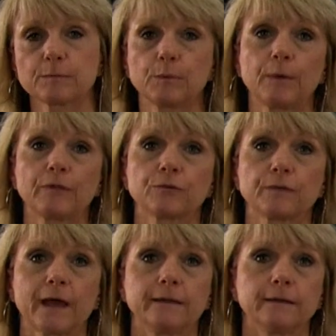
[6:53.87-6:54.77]
We went through
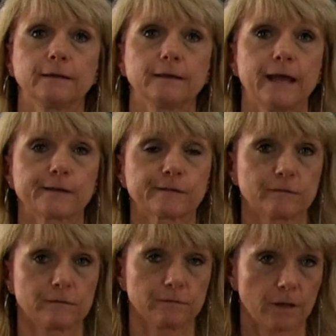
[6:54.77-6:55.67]
that in the last
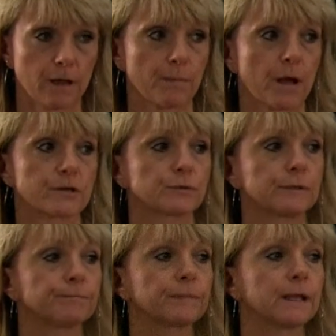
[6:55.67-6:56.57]
module.